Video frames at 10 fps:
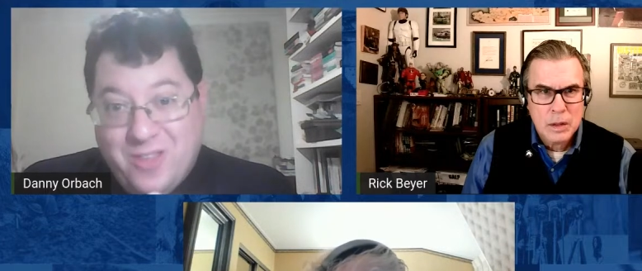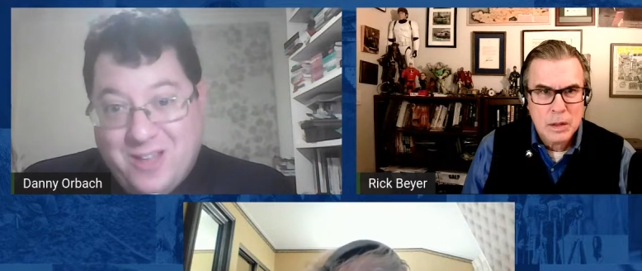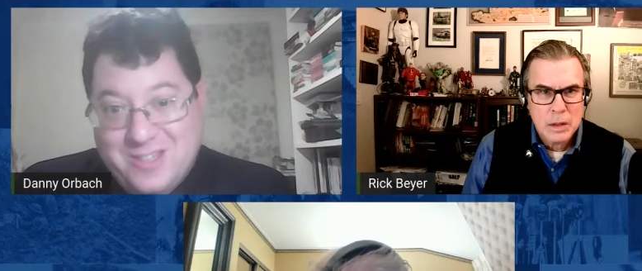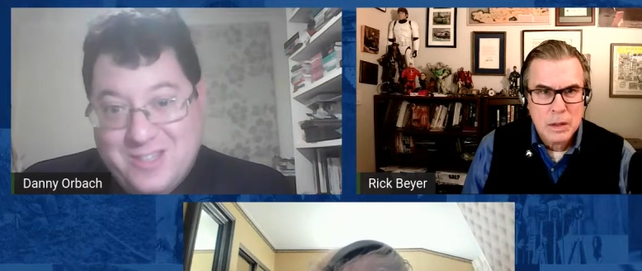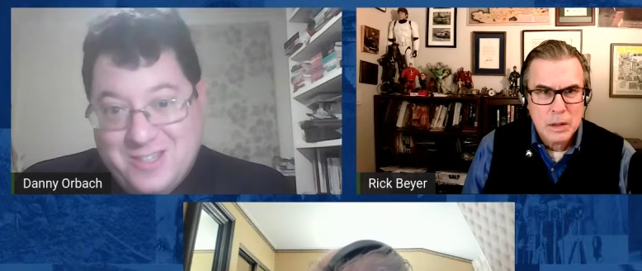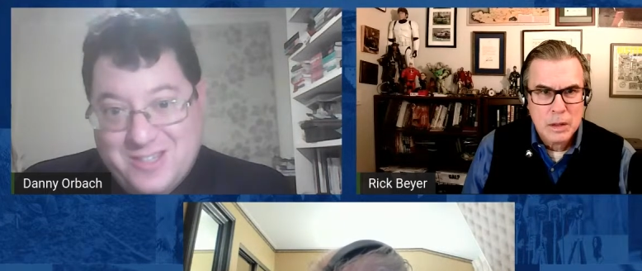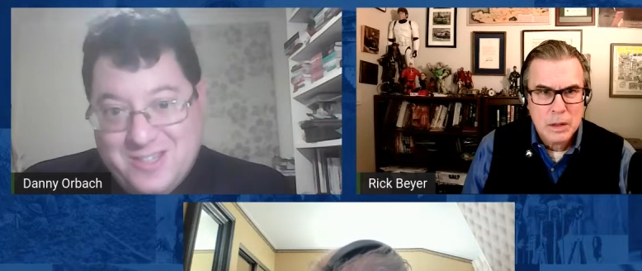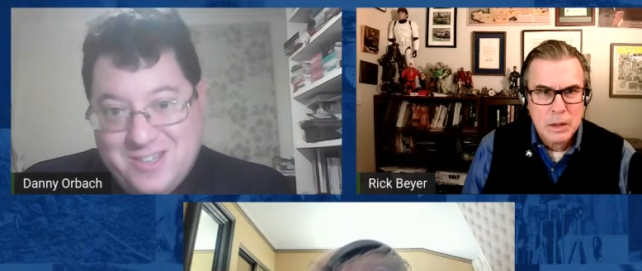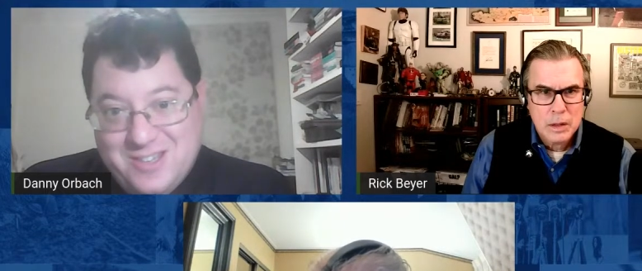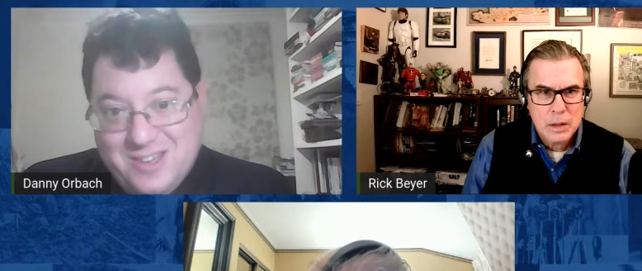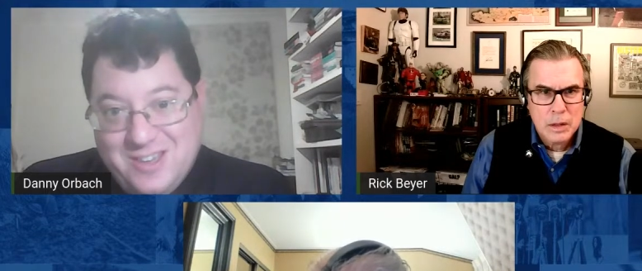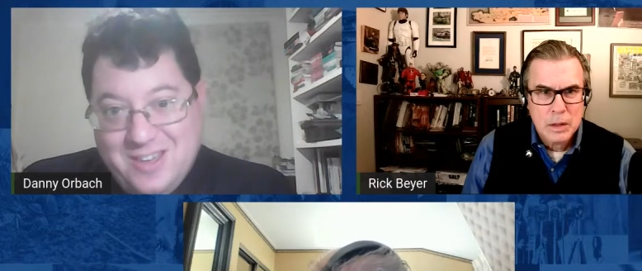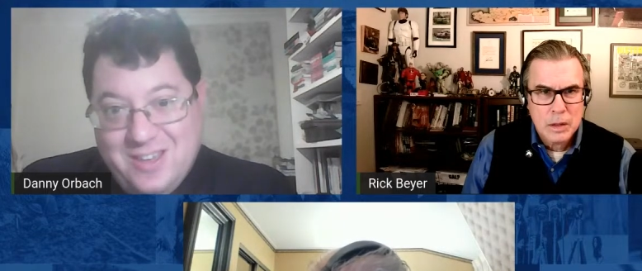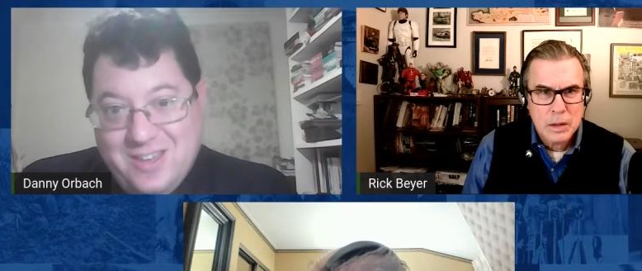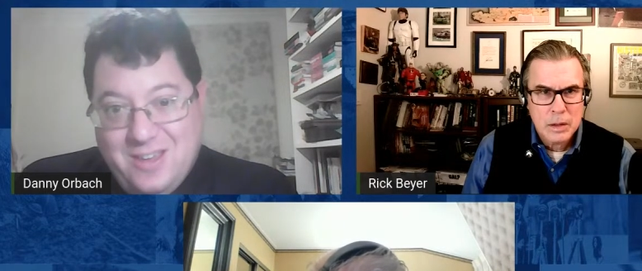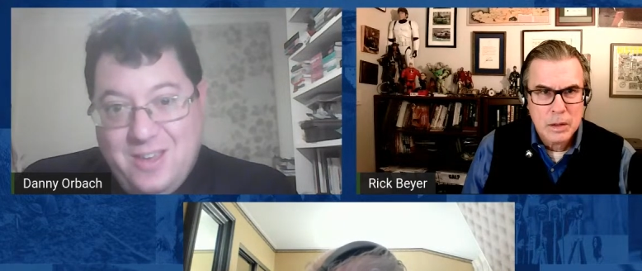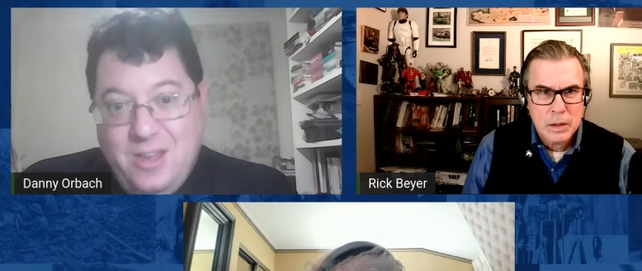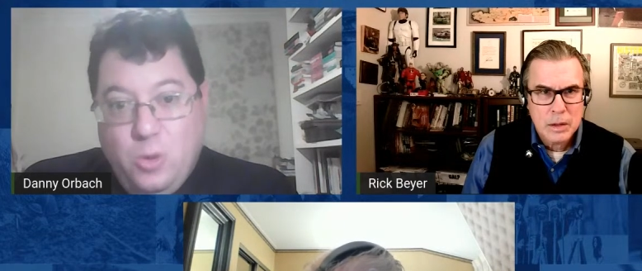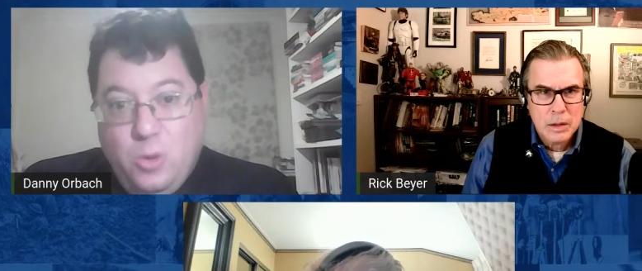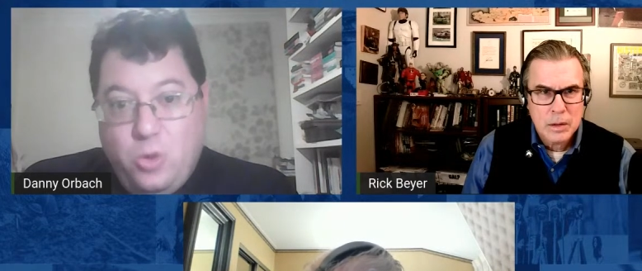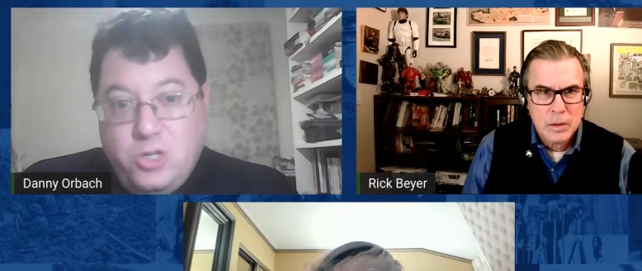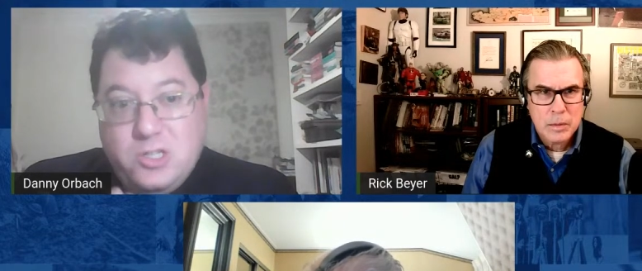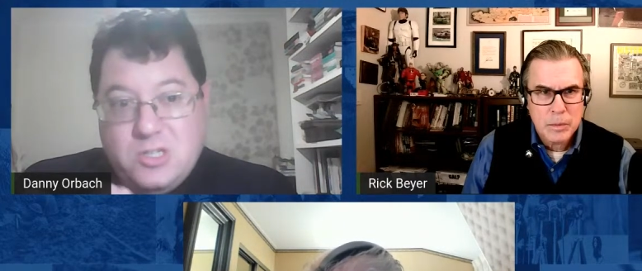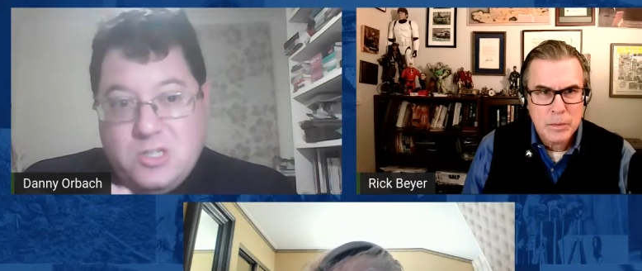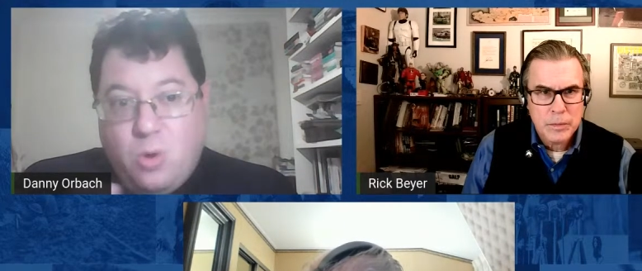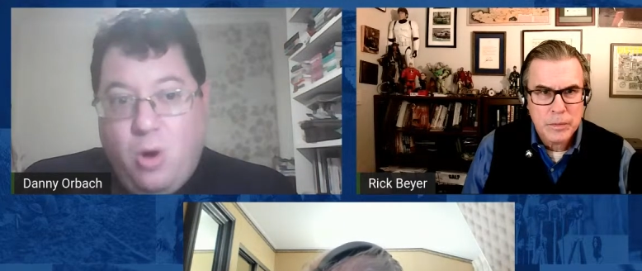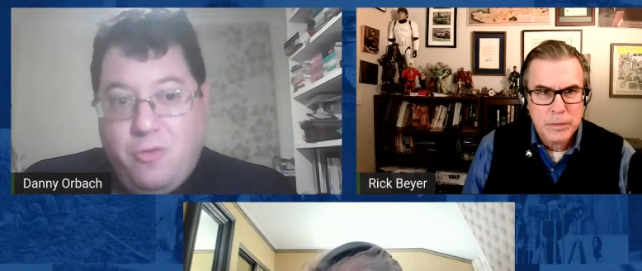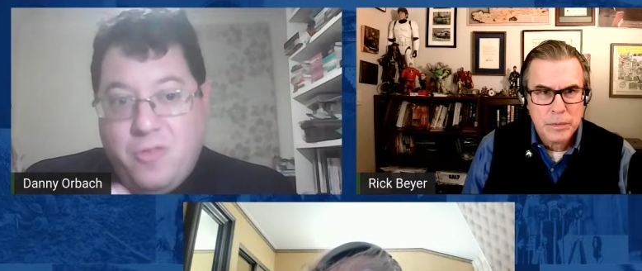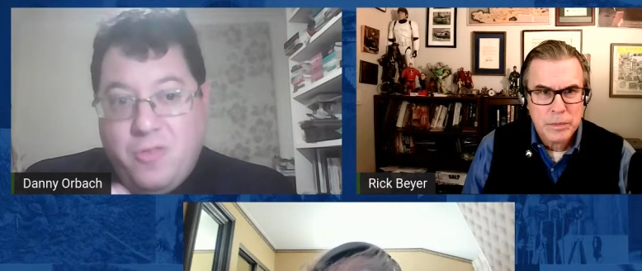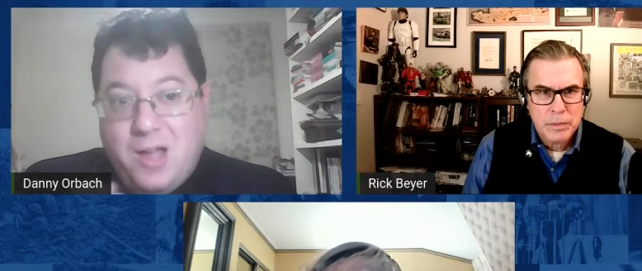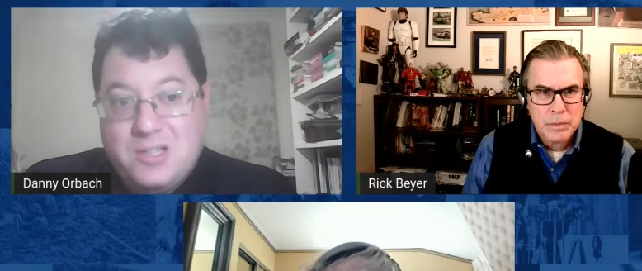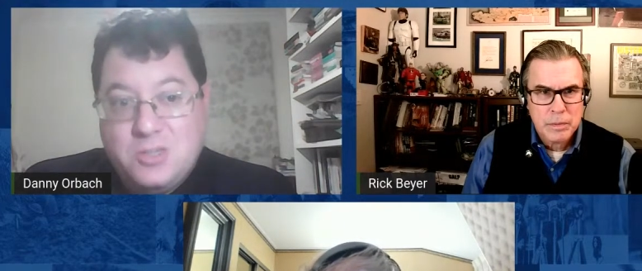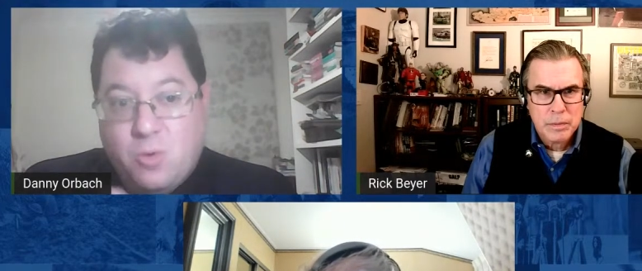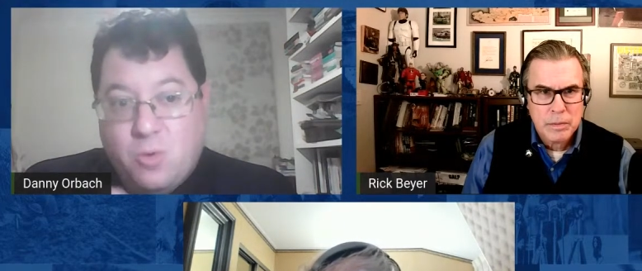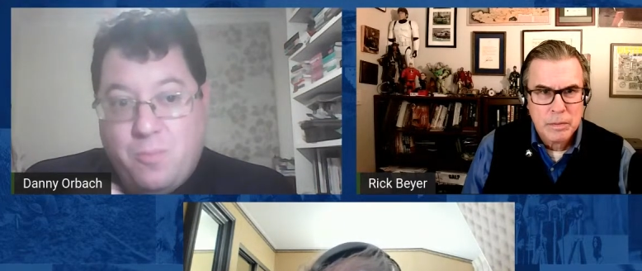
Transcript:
Speaker 1: Nazis. Illusions of Nazis or